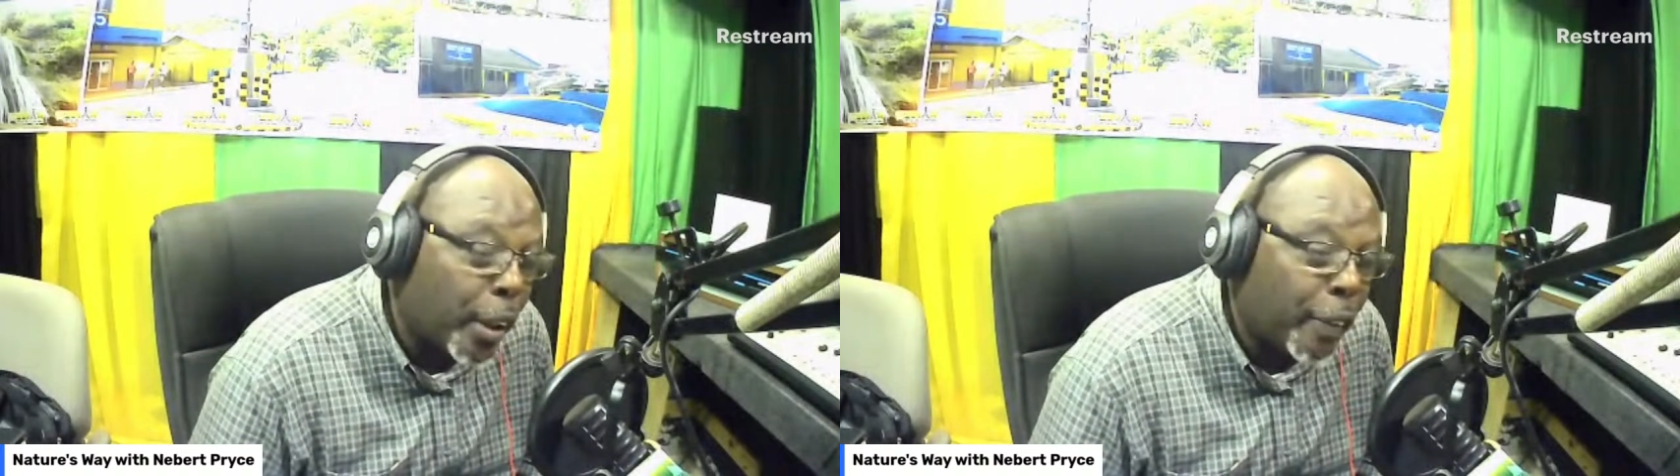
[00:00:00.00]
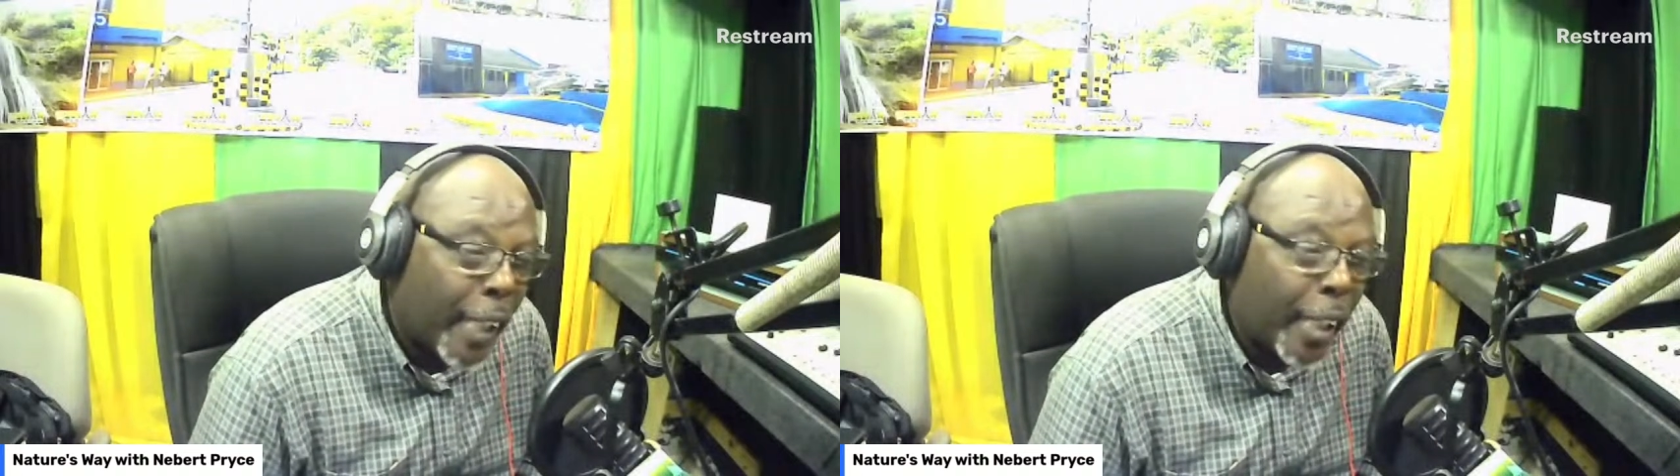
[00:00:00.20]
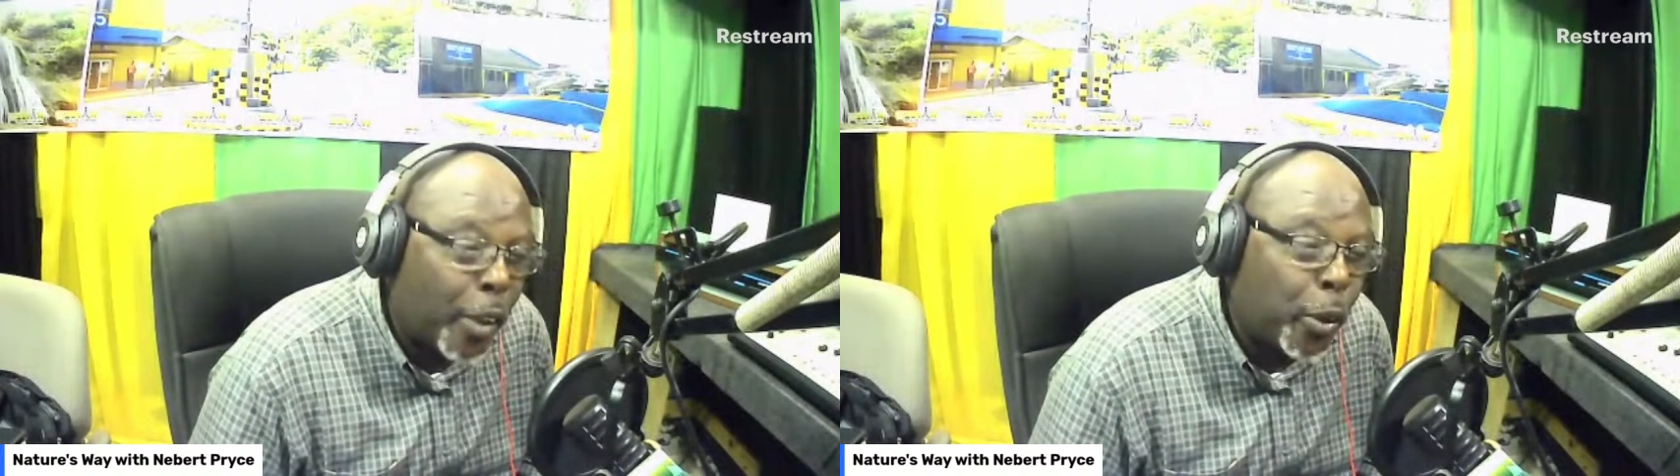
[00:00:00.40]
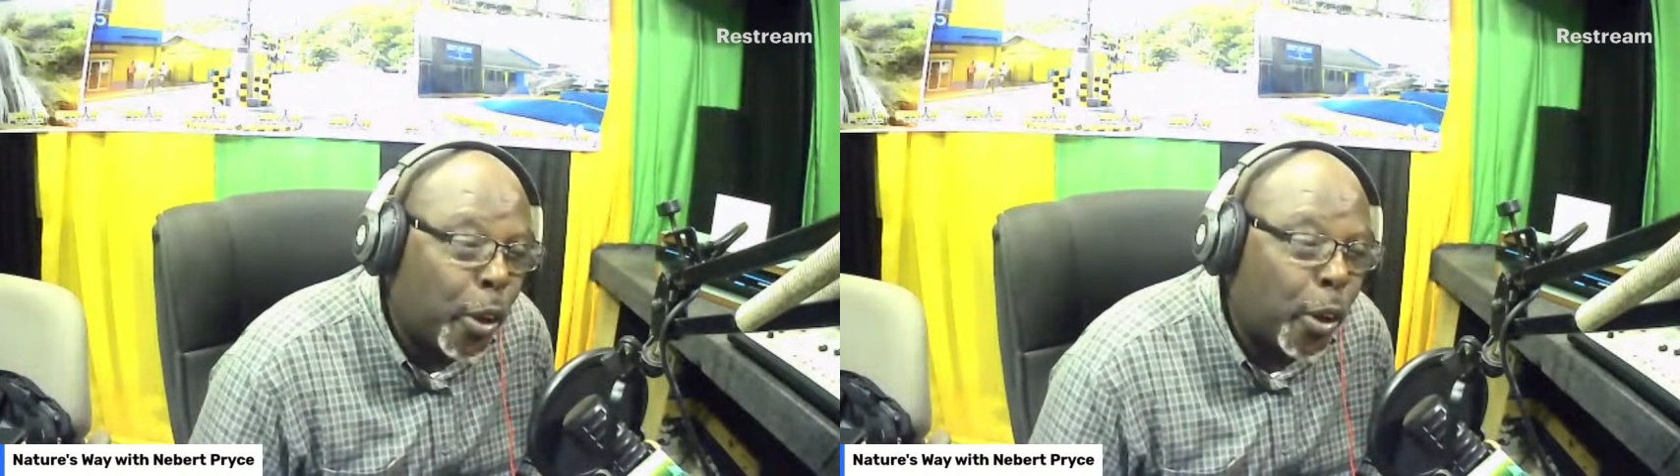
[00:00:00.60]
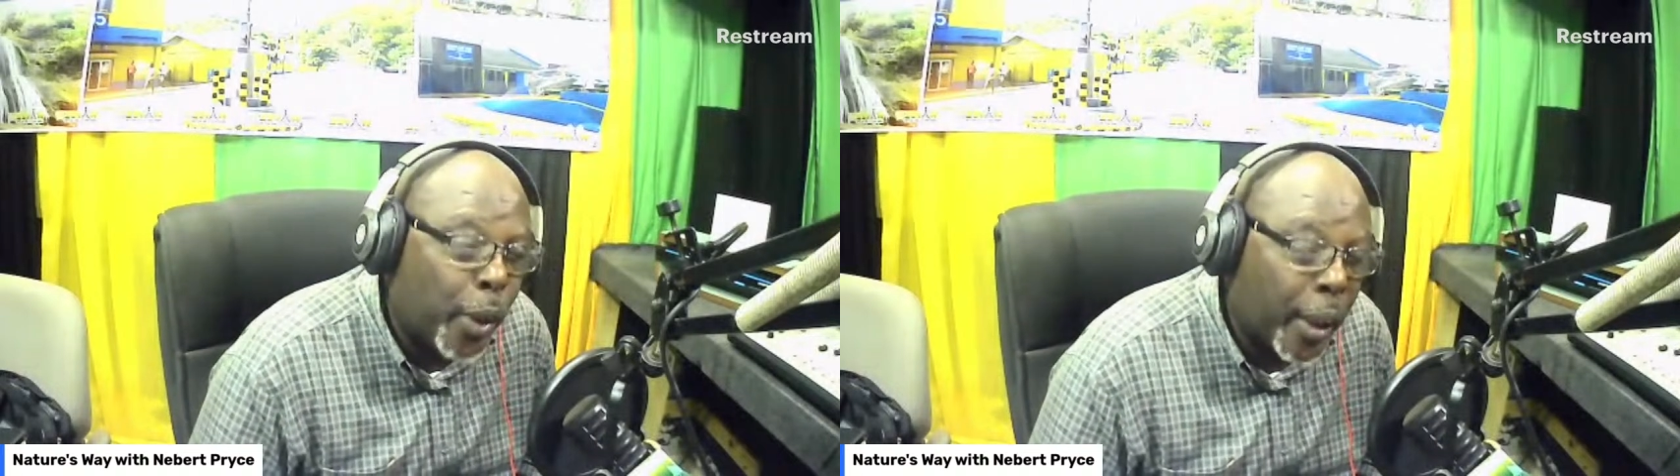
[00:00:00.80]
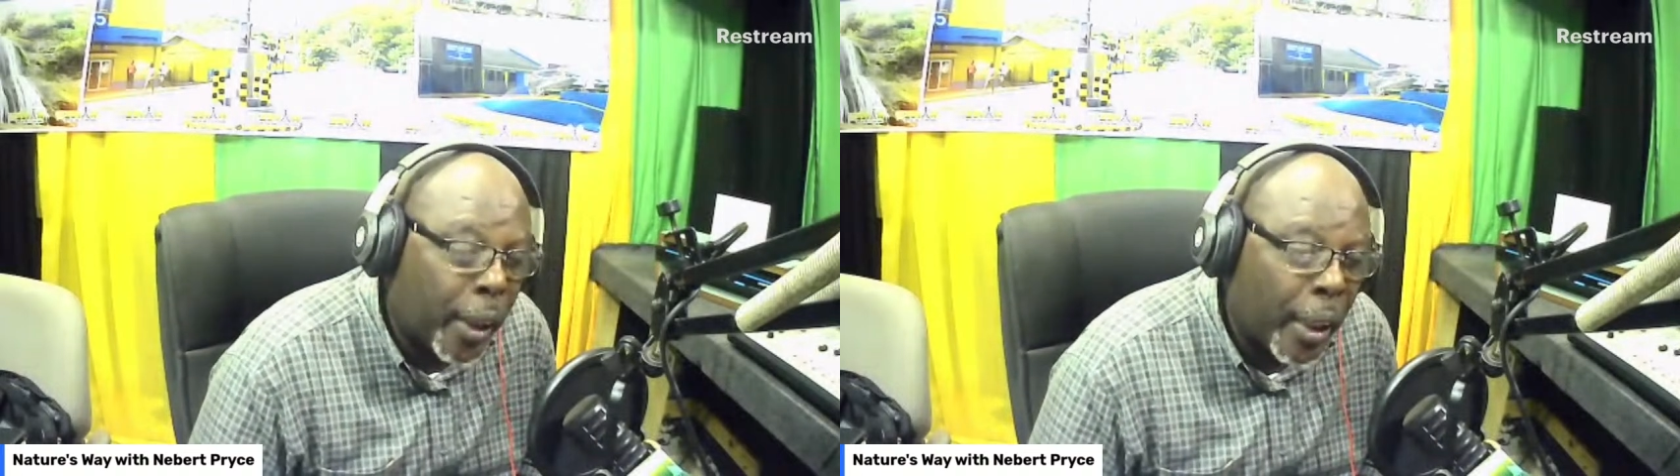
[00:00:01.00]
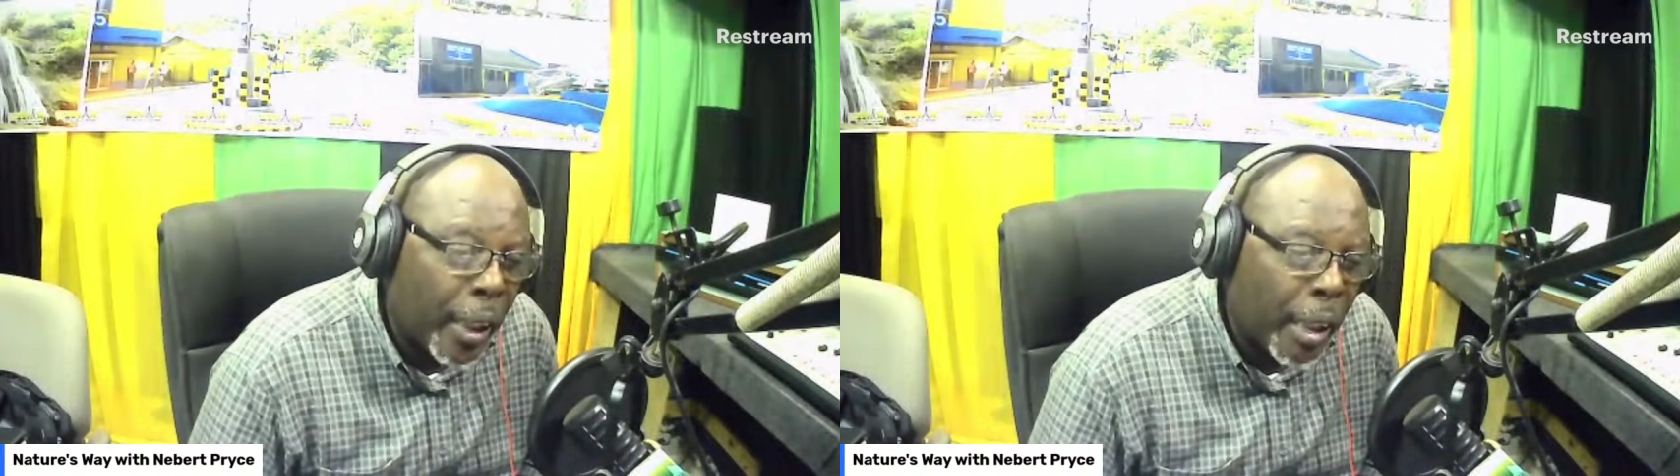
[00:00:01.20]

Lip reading: of that you should drink.